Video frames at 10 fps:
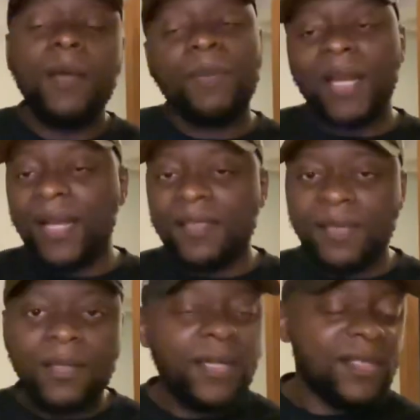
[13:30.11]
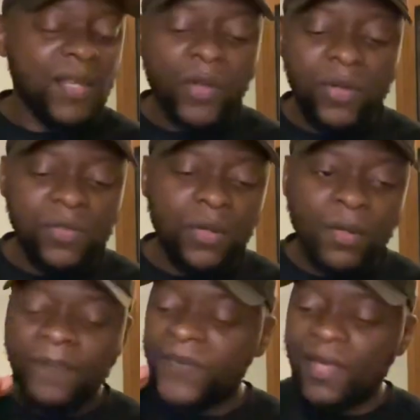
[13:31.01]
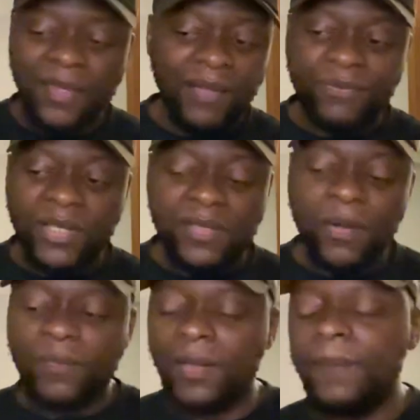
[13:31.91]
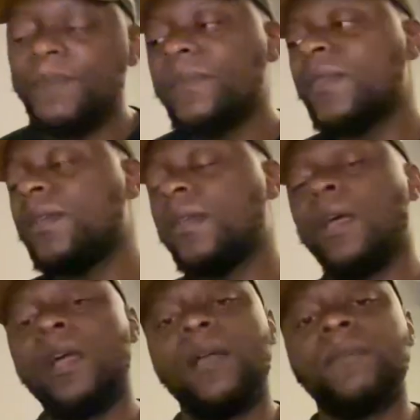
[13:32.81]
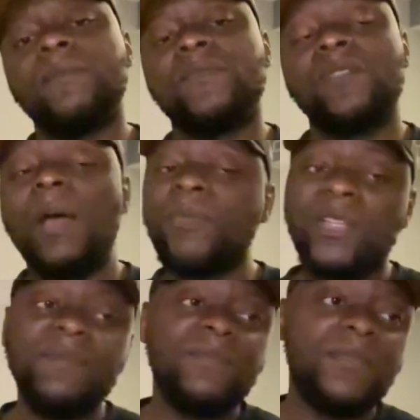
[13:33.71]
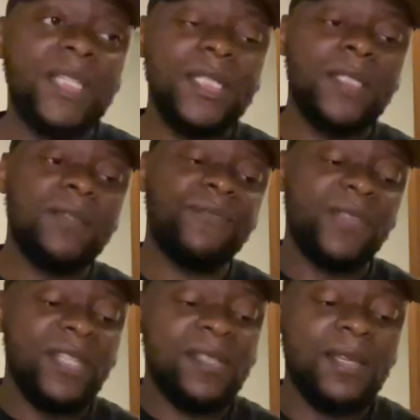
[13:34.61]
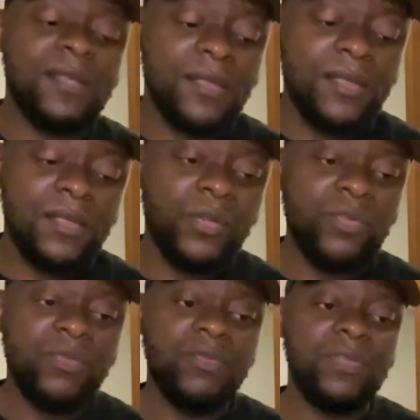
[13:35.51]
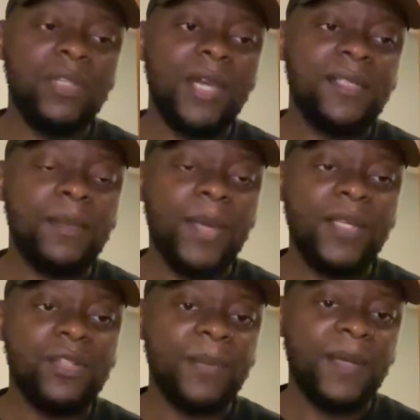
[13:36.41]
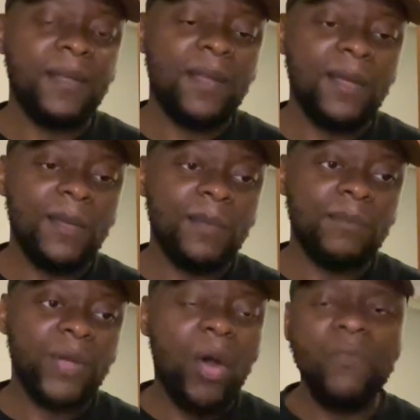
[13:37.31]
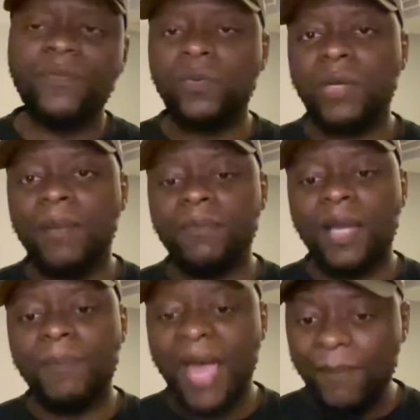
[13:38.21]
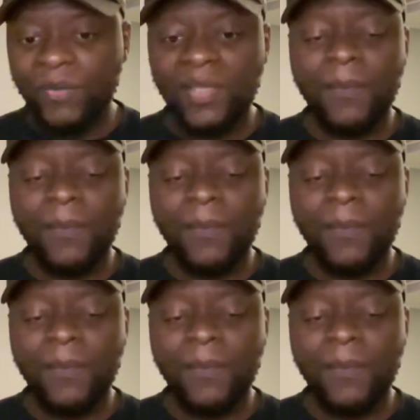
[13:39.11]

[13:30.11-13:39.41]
But like I said, Ten Hag's gone. Thankfully, it's over. So I'm looking for these things in the new United manager, man. But overall, I'm happy.